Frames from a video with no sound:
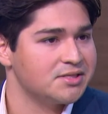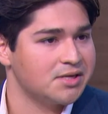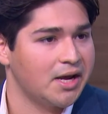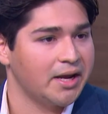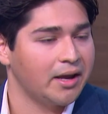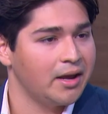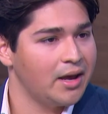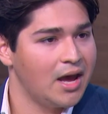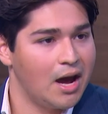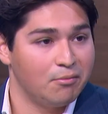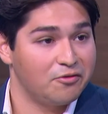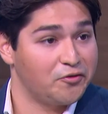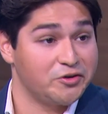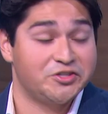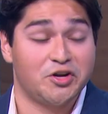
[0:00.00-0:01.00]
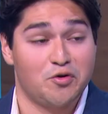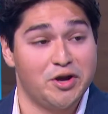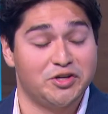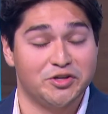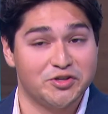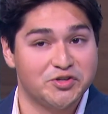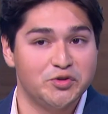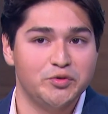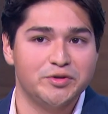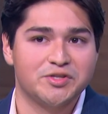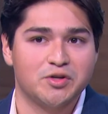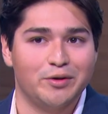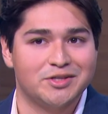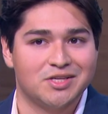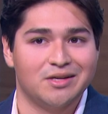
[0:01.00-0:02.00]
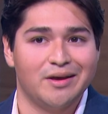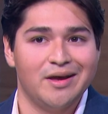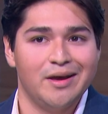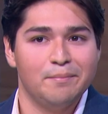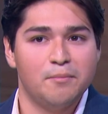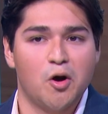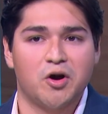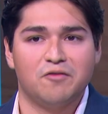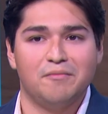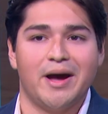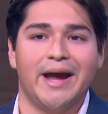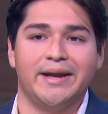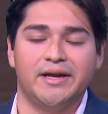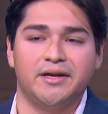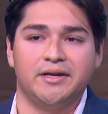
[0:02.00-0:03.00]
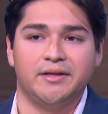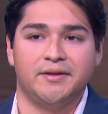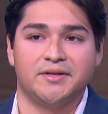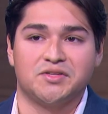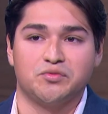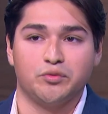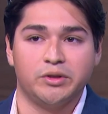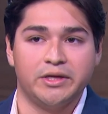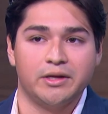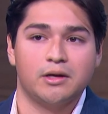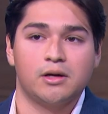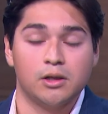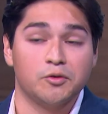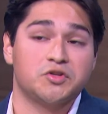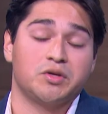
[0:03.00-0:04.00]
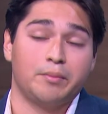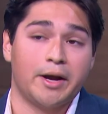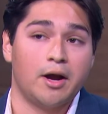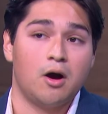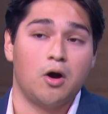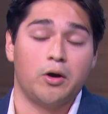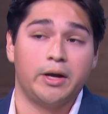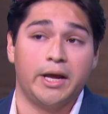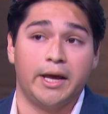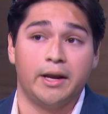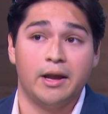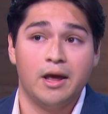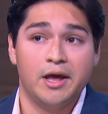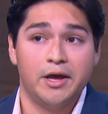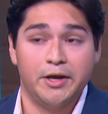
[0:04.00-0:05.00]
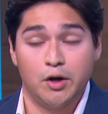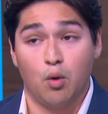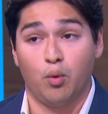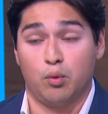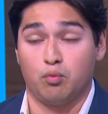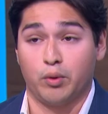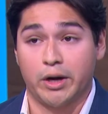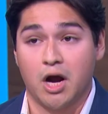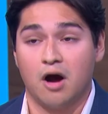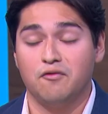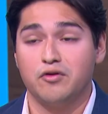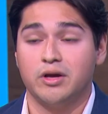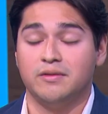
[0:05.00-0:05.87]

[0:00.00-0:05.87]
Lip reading: I'm a first-generation student, so it's a part of my identity that is really close to my heart. And, you know, when covering